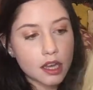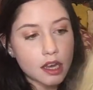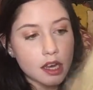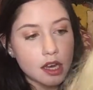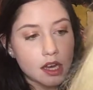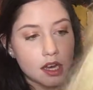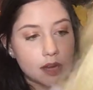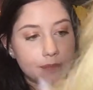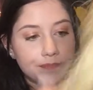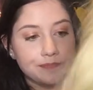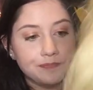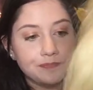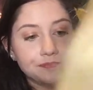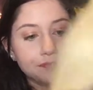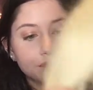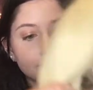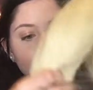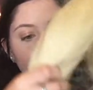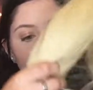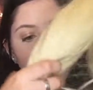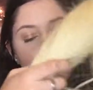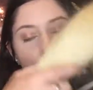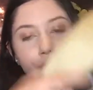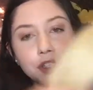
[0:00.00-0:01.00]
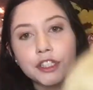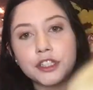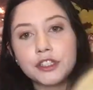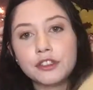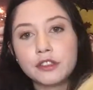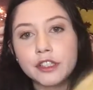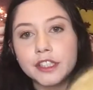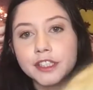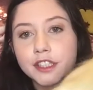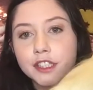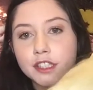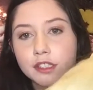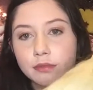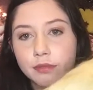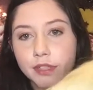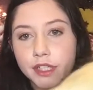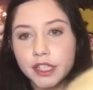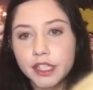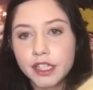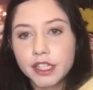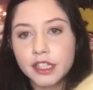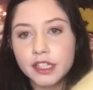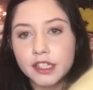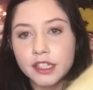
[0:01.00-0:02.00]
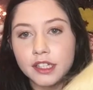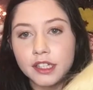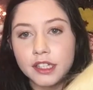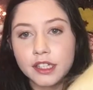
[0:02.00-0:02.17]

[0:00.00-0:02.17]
Um, I really do like this wig.